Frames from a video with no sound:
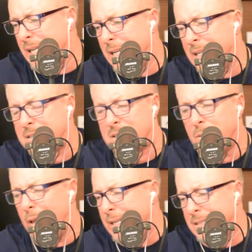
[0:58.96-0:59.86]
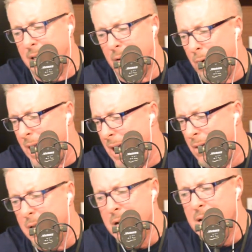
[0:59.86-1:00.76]
and he slings it
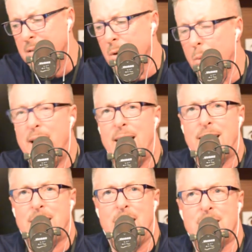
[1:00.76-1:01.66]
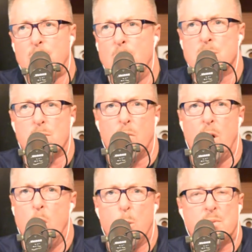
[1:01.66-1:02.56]
around. The way that guy throws
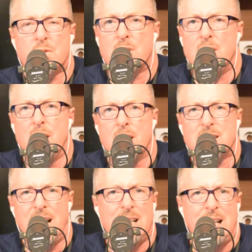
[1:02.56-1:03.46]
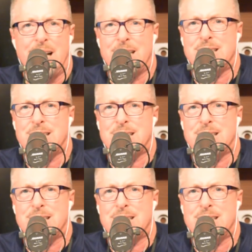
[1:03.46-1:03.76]
ropes, uh, sideline to